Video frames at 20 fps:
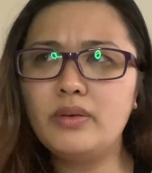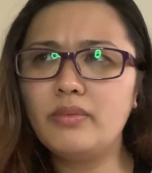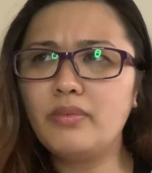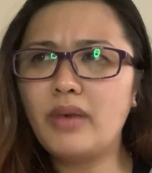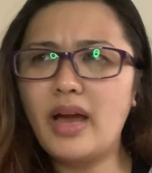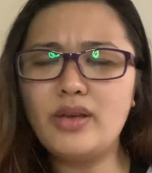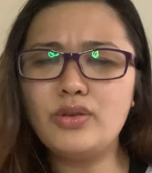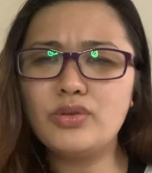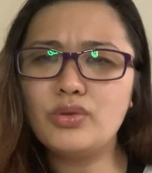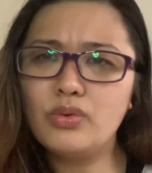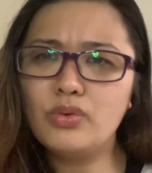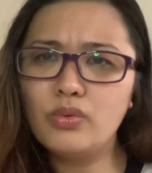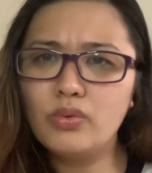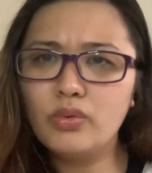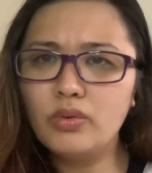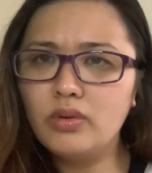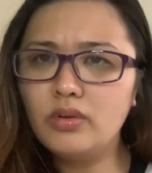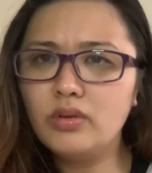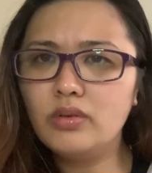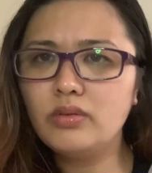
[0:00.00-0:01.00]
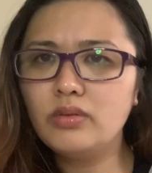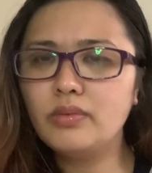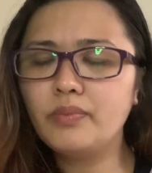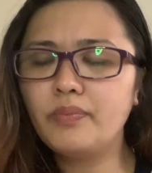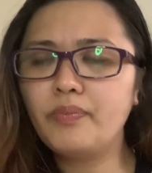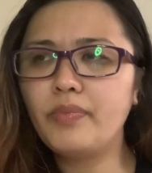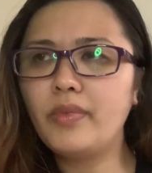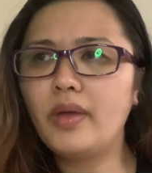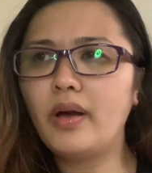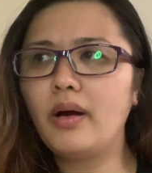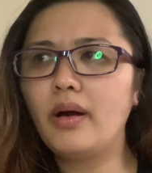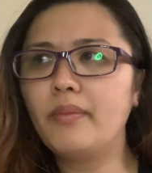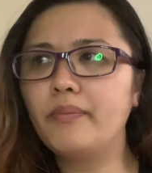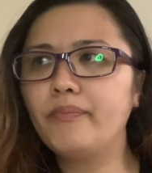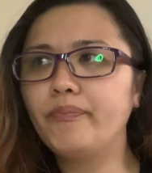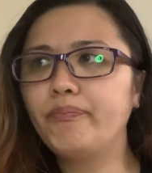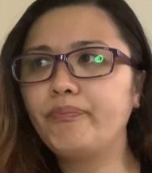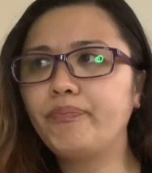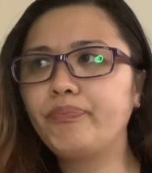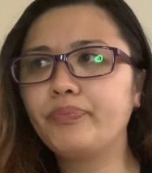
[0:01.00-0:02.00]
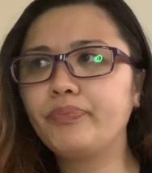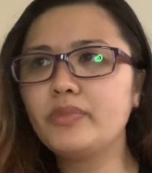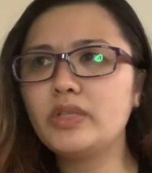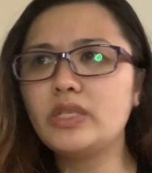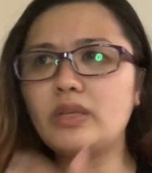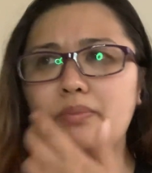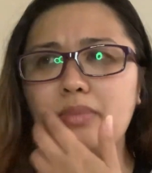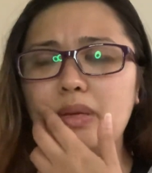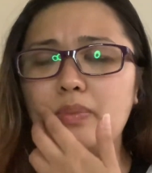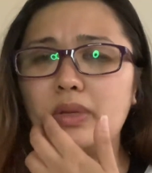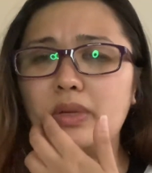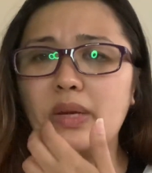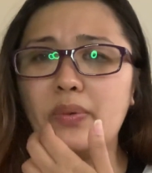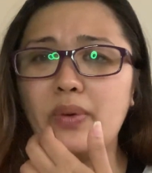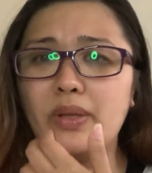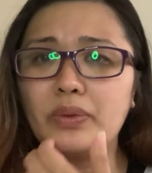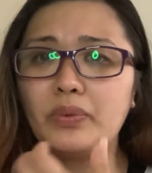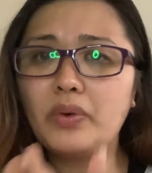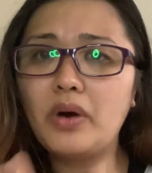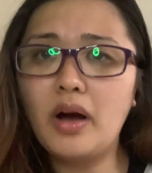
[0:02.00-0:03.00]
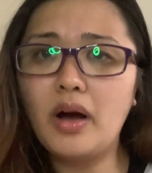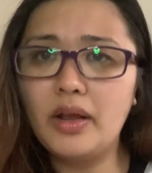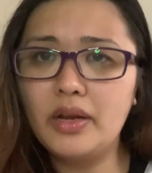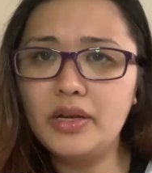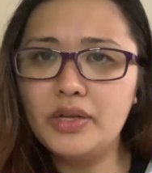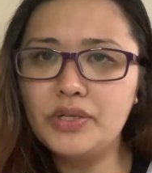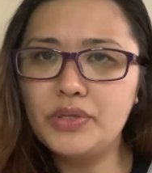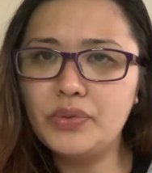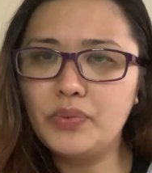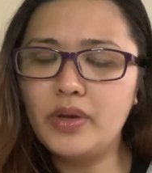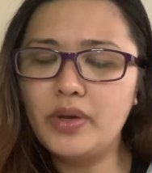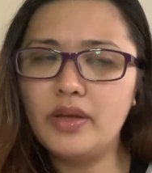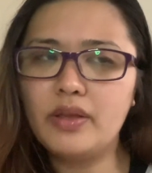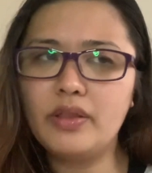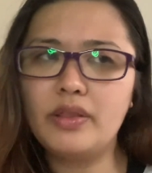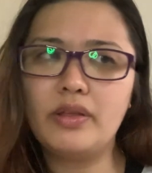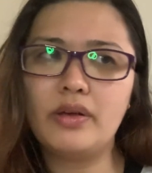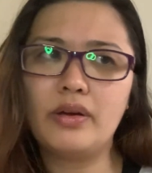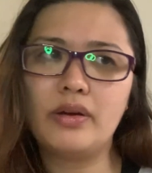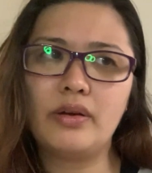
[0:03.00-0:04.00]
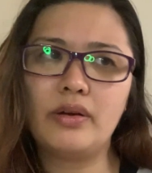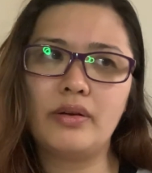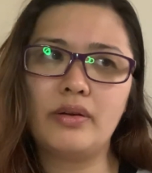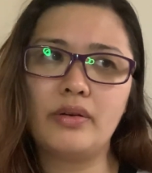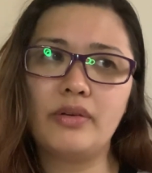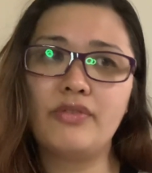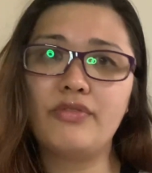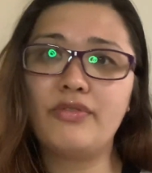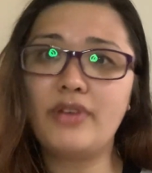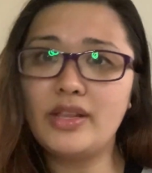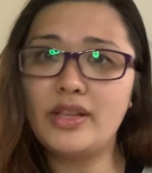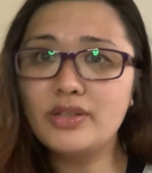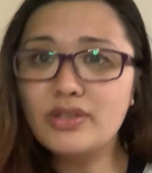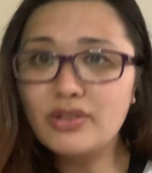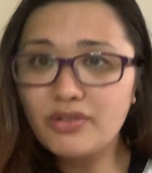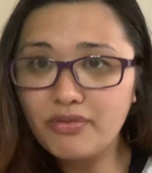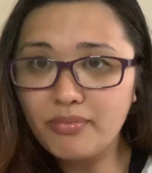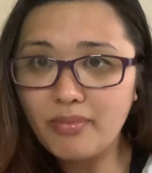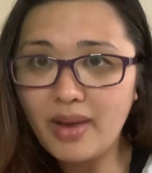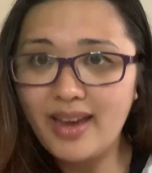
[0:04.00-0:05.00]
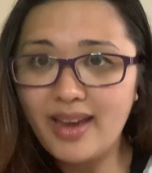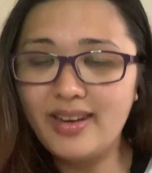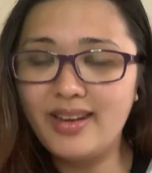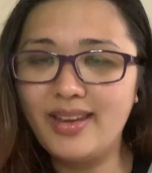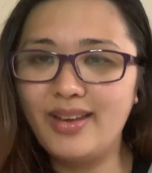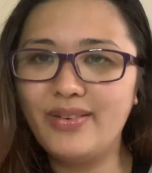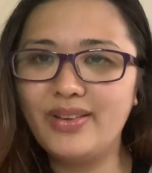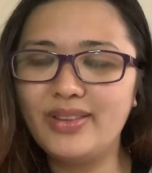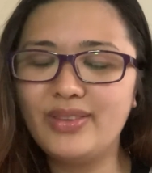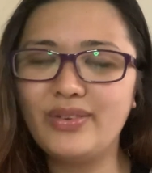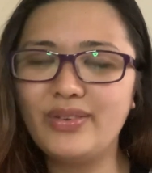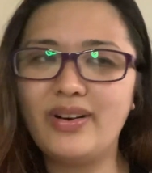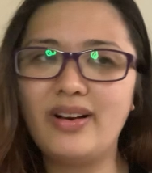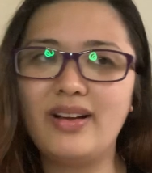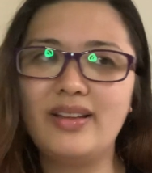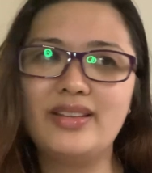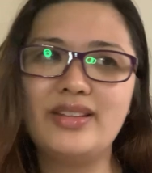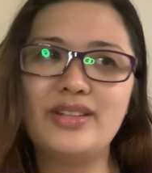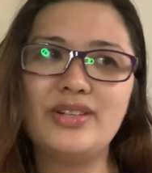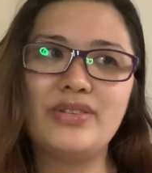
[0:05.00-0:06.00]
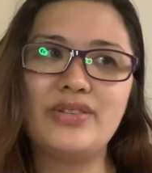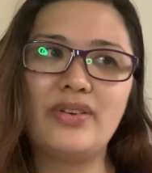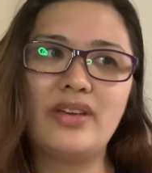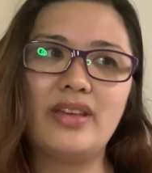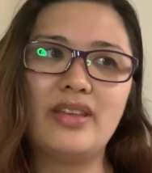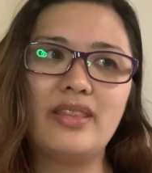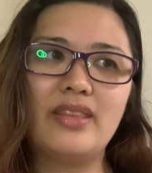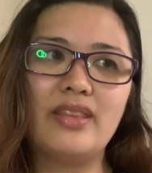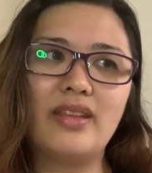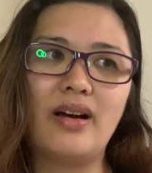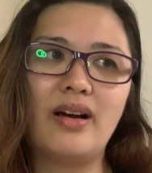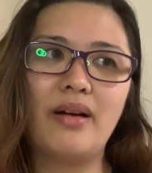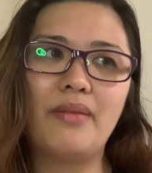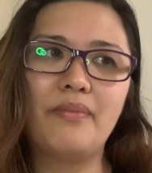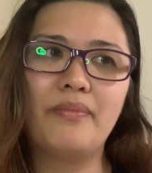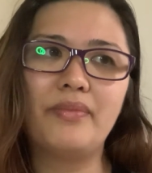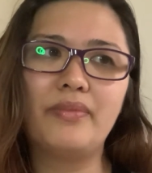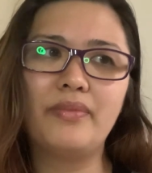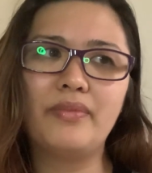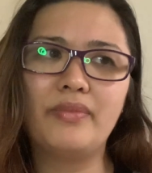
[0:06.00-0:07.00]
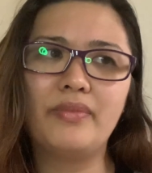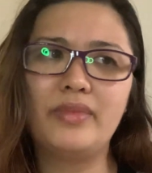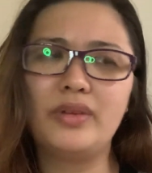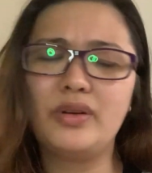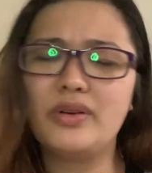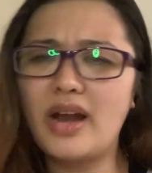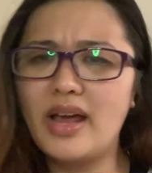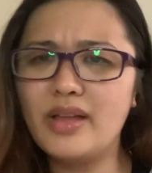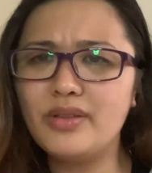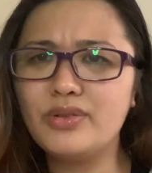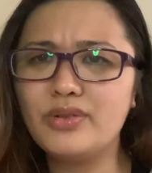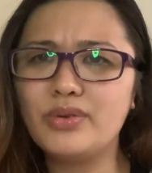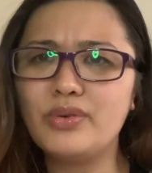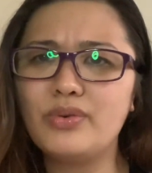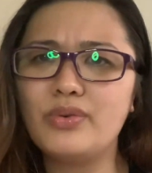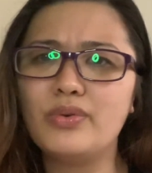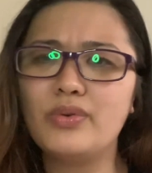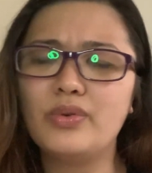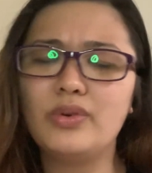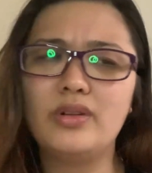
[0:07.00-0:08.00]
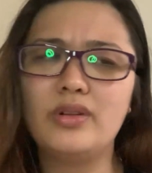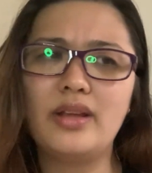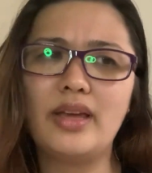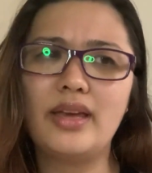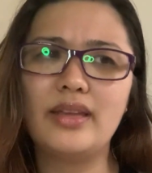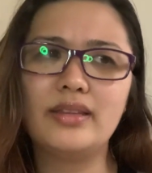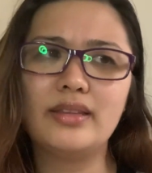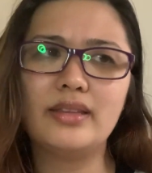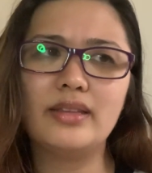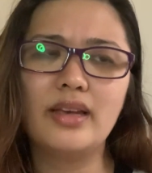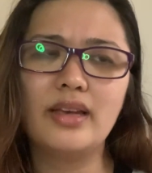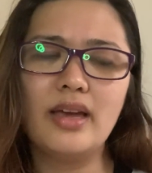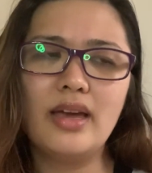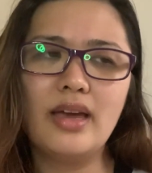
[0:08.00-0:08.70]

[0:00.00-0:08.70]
high school, some people I went to college with, friends of mine I went to college with, in grad school, and